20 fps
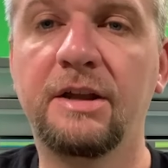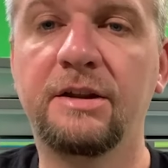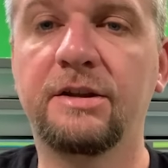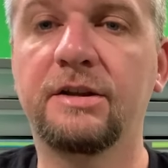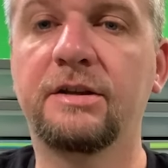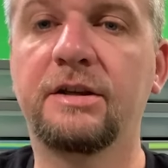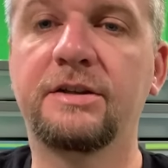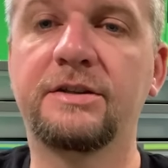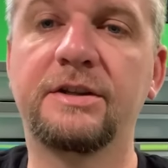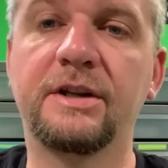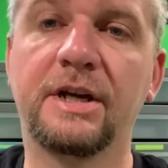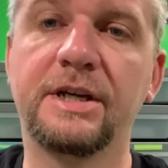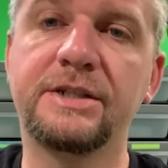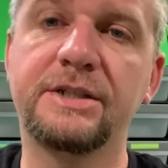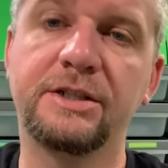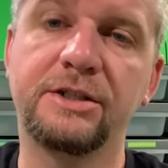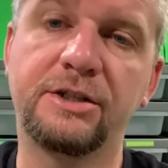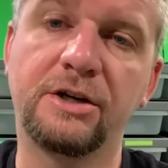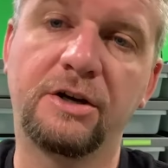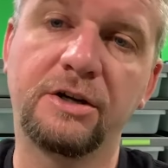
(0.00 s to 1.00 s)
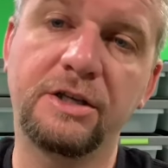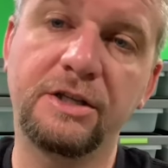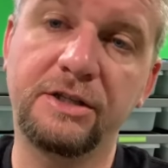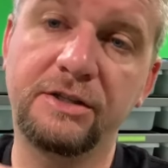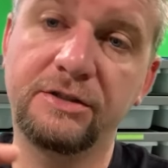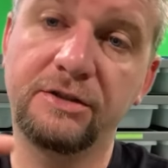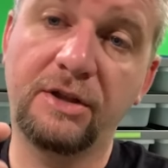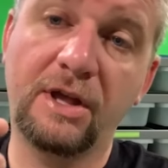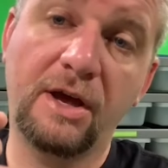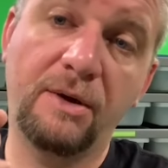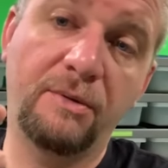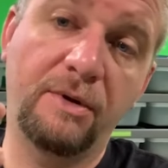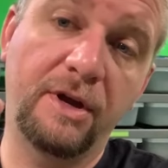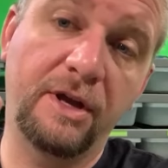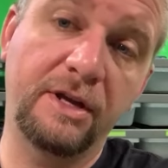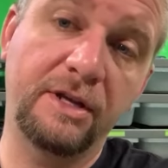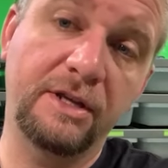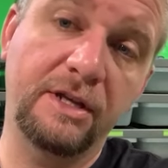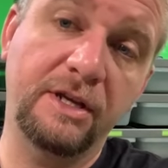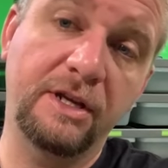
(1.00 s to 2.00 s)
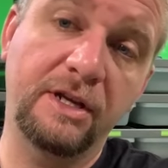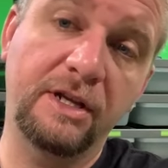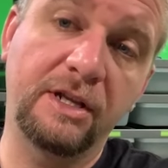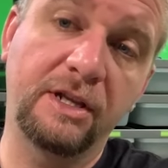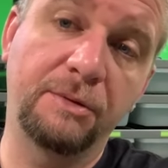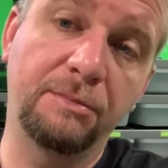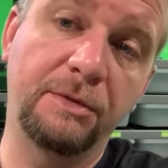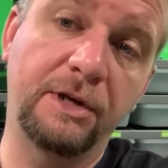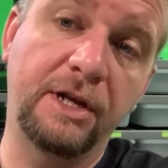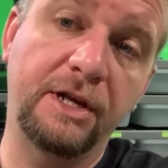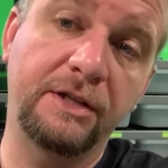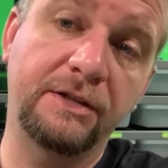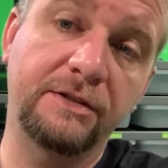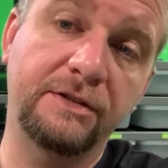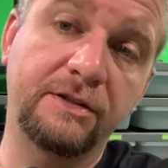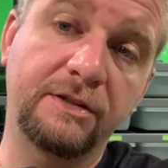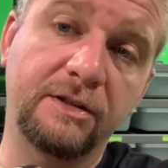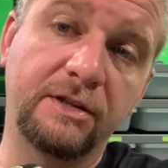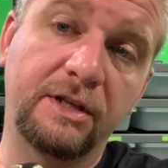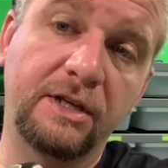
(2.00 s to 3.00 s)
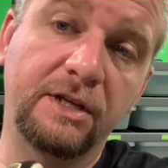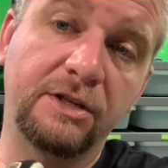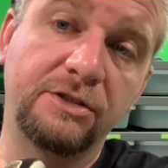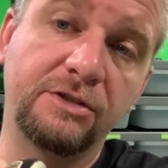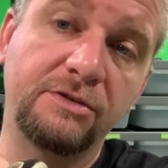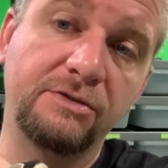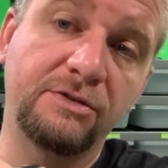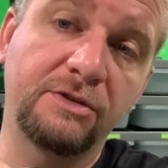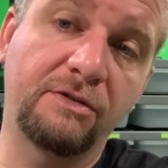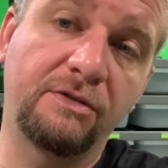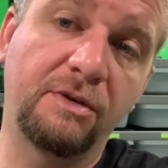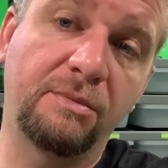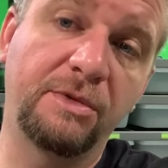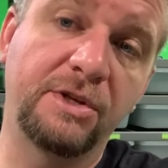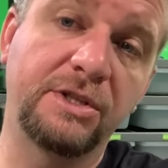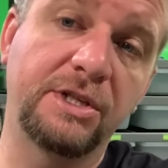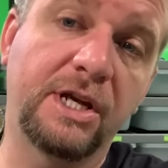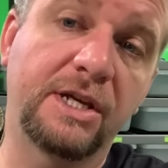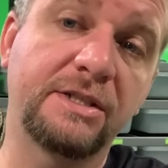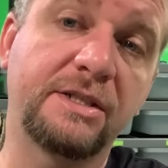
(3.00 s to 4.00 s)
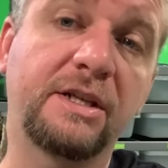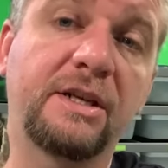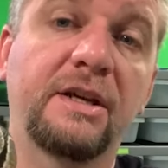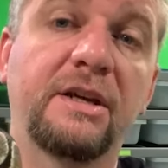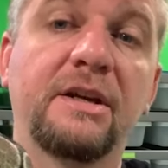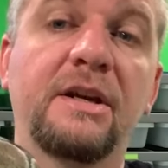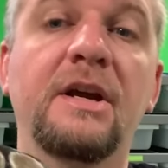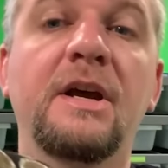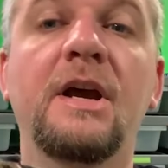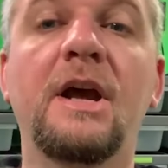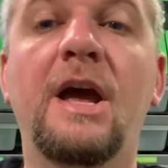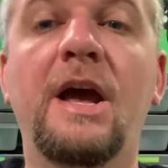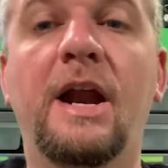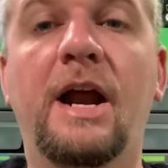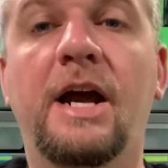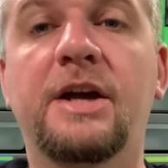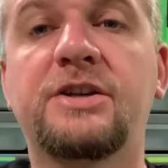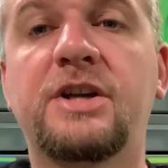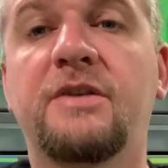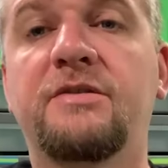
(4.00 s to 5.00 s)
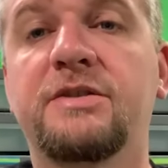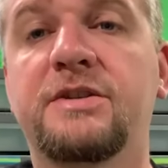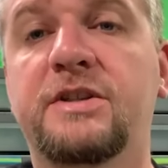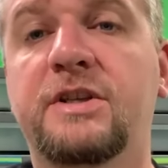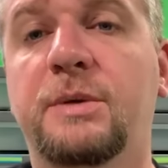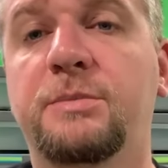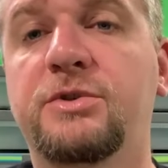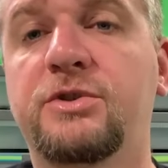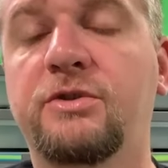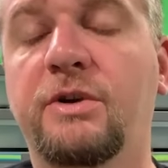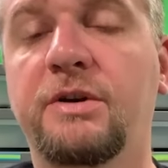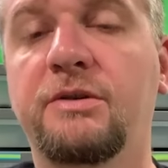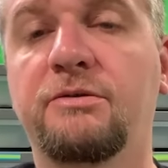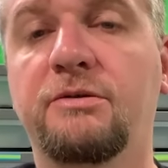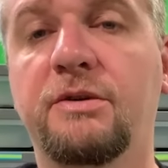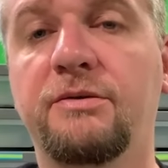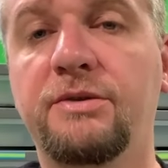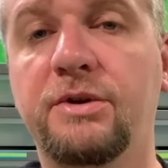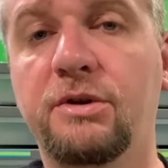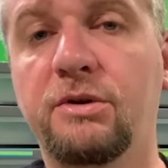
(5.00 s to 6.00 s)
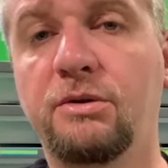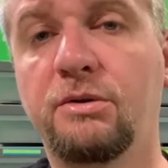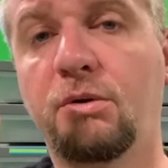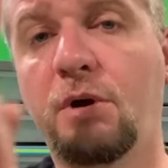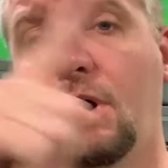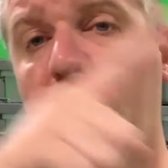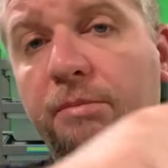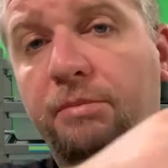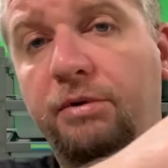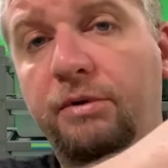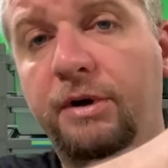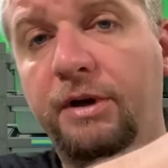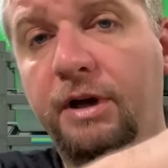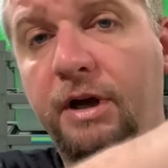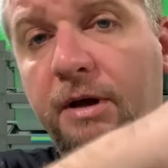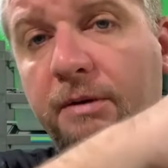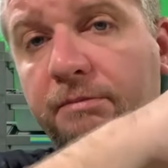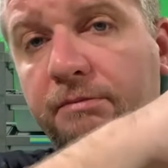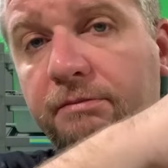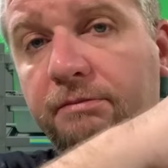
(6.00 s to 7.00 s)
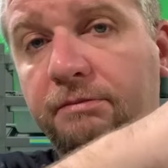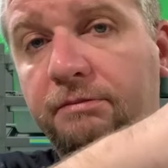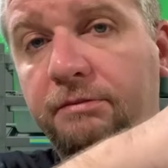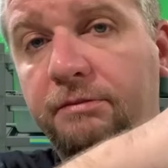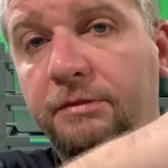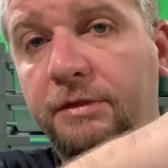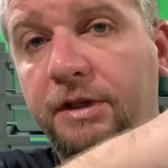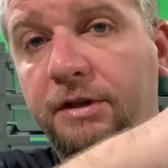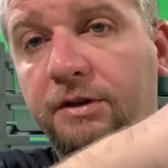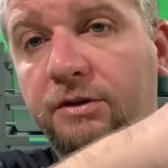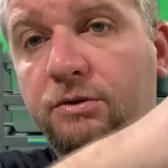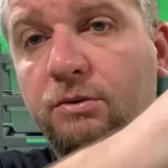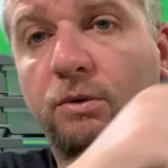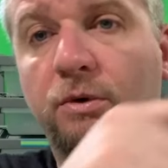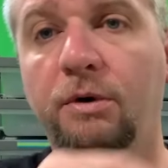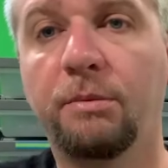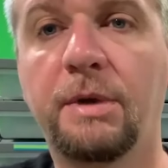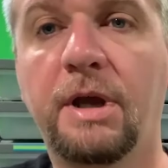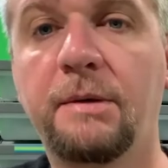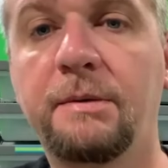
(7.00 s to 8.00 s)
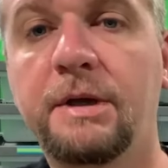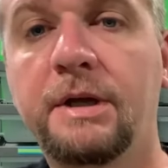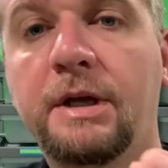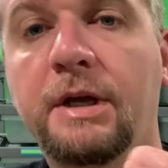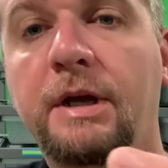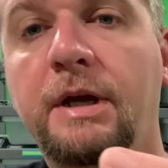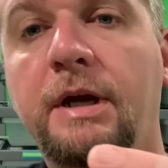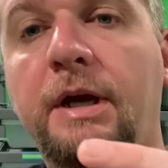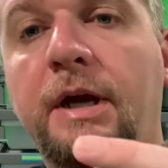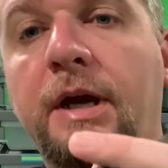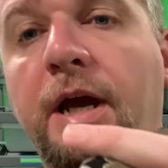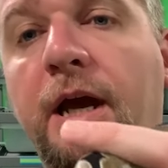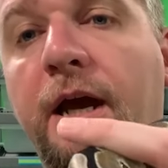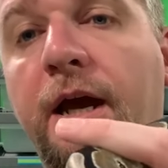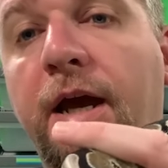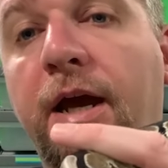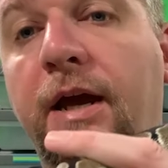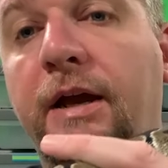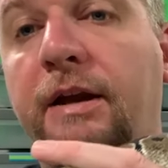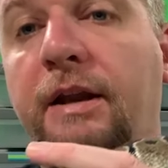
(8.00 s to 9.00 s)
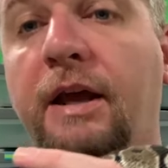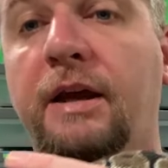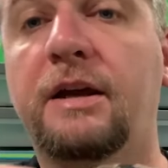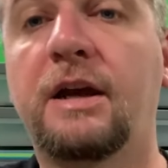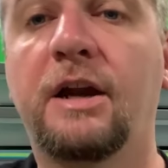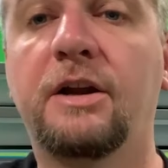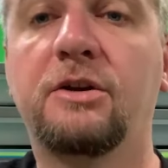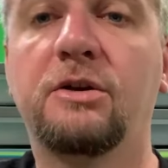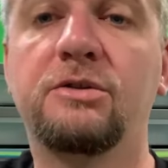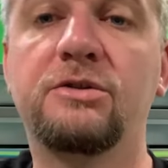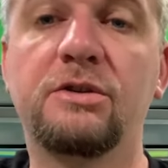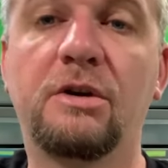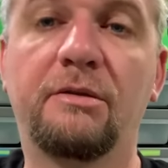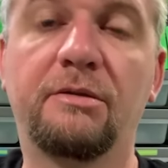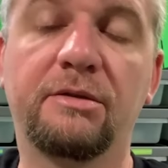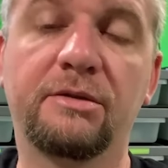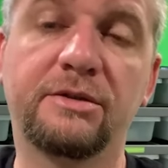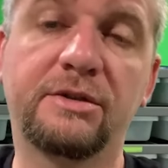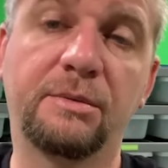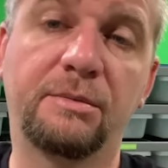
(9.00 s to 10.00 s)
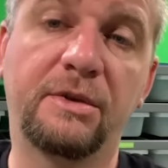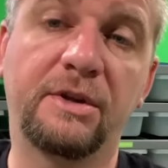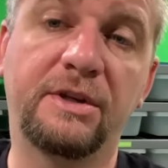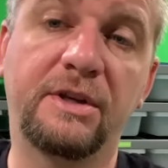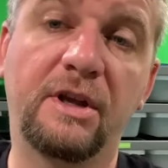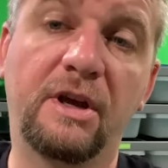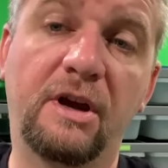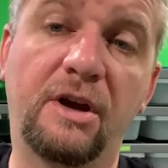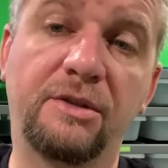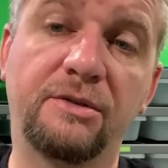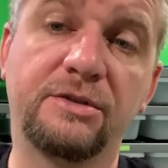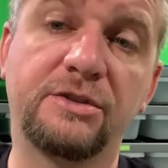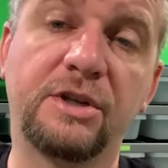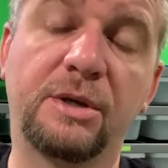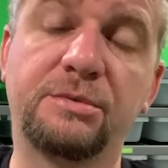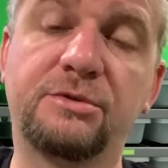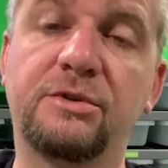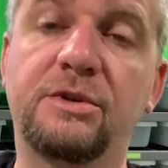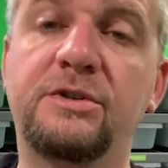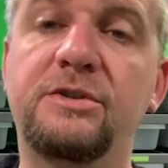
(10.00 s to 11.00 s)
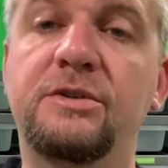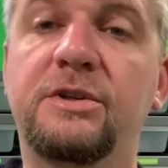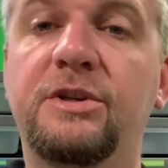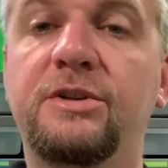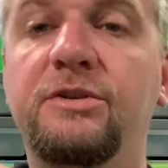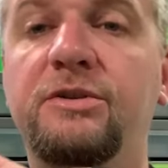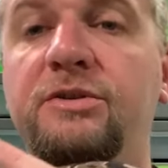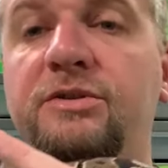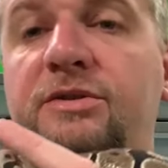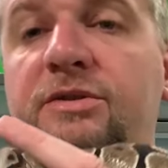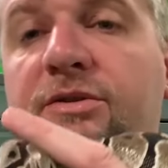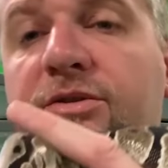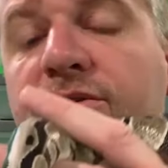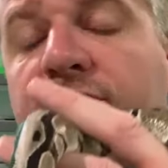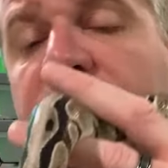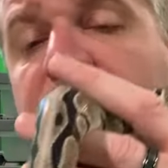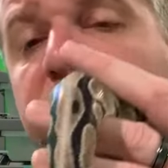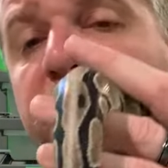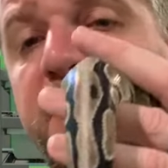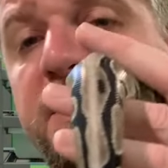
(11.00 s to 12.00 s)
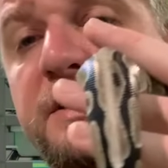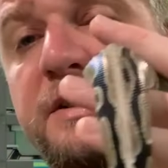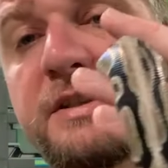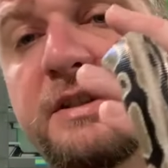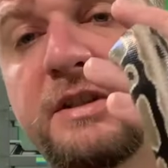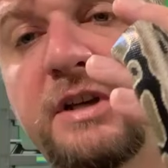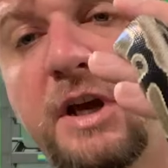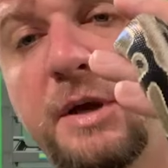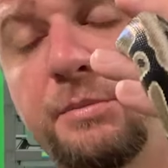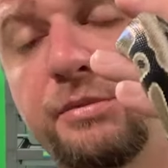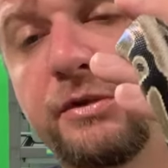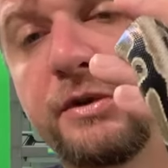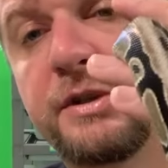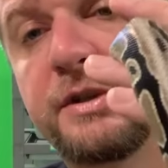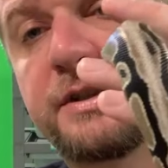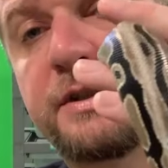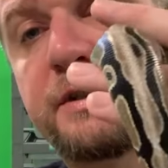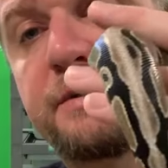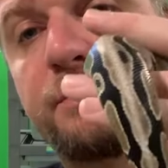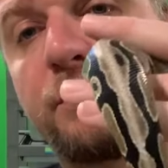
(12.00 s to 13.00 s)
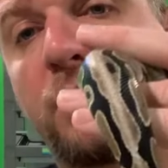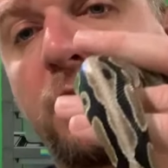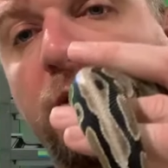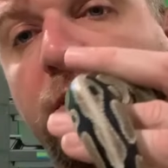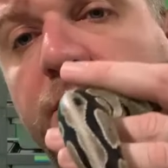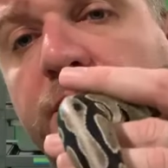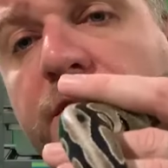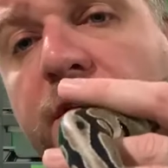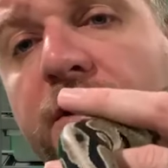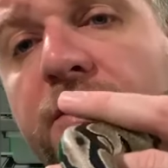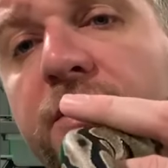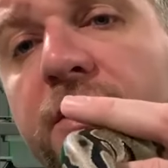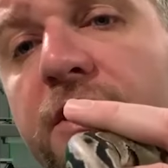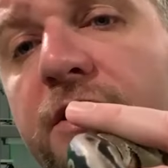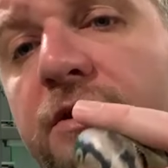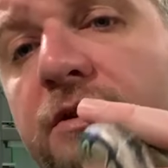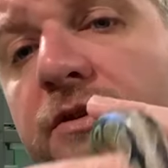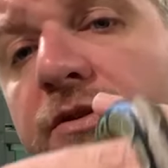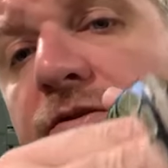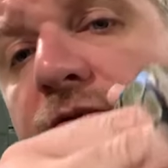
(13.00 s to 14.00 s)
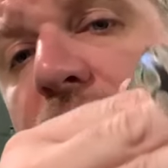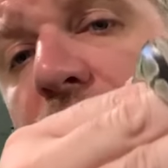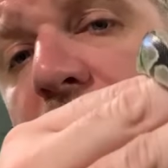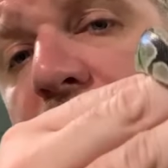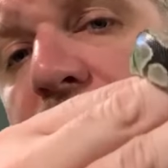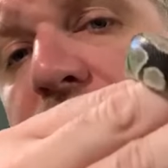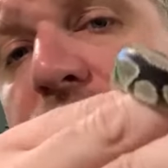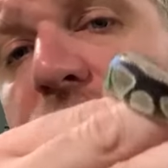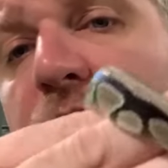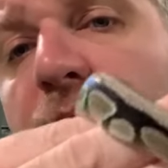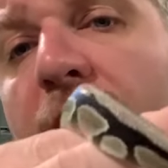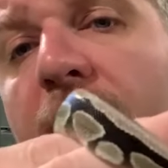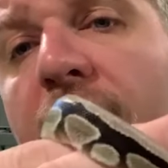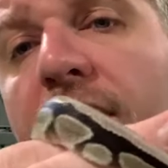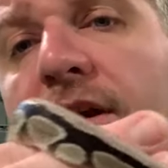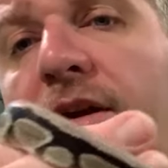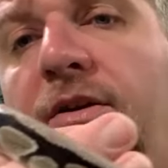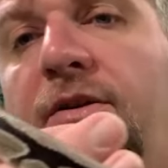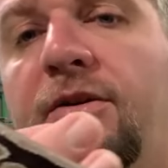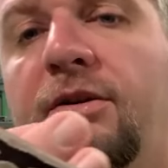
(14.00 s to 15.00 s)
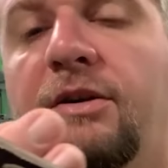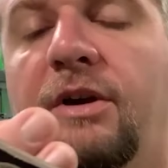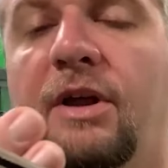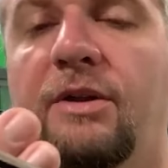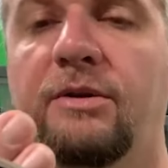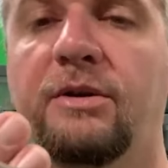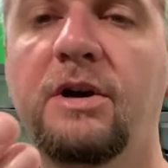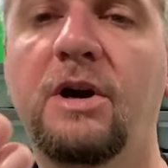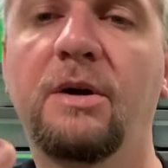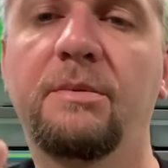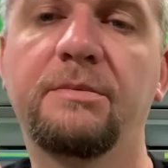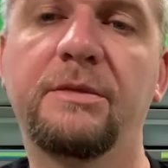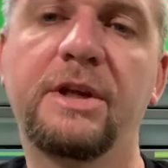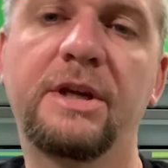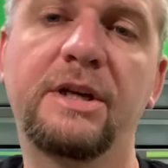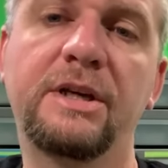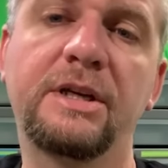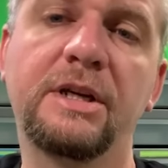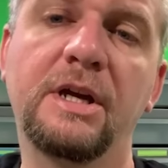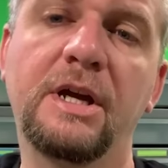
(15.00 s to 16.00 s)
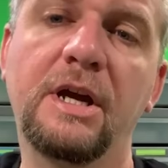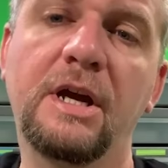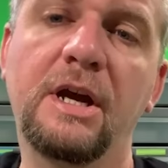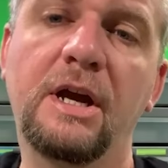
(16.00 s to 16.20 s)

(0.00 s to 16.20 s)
It's nice and chunky, so that way it eliminates the issues of them ingesting it. I actually have a substrate review I'll put up in this corner maybe, and that kind of goes over some of the other substrates you can use. There's like cypress mulch that you can use from like Zoobed or another company.